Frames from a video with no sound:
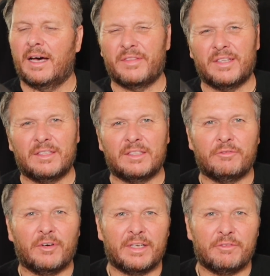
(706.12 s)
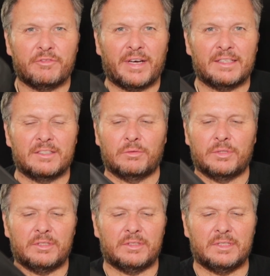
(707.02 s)
I think the defining factor,
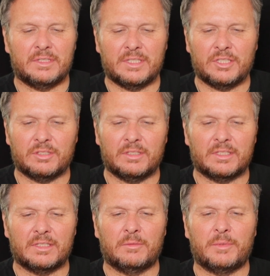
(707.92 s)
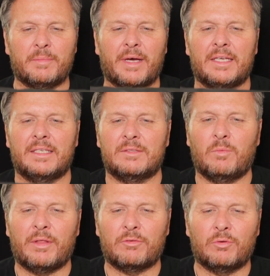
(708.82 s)
the, the decision that's going to be made is
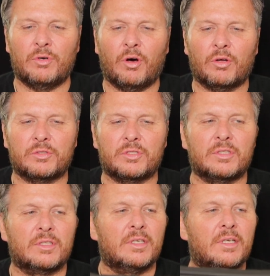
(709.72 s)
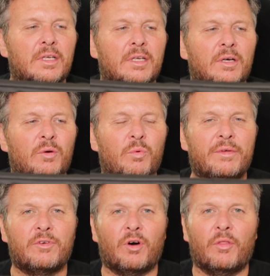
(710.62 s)
whether or not
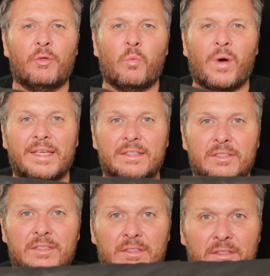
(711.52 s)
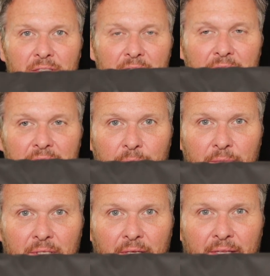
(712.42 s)
we've got the weight to take
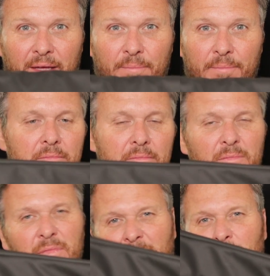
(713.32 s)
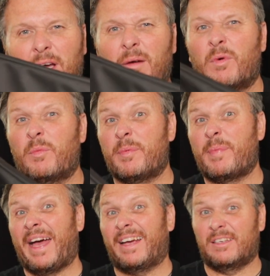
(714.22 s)
something like that. That will come when we
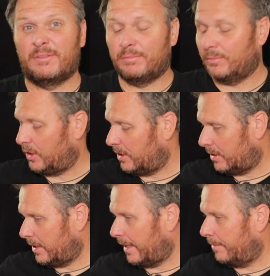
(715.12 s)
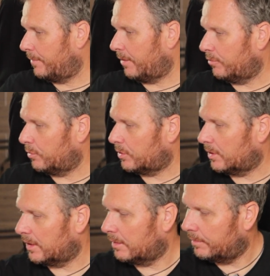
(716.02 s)
pack, which isn't yet,
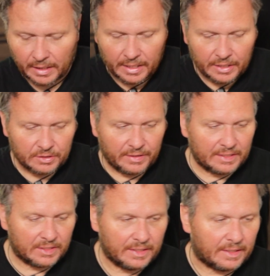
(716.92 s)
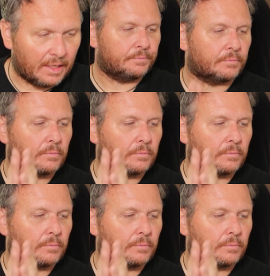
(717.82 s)
unfortunately. So that's it.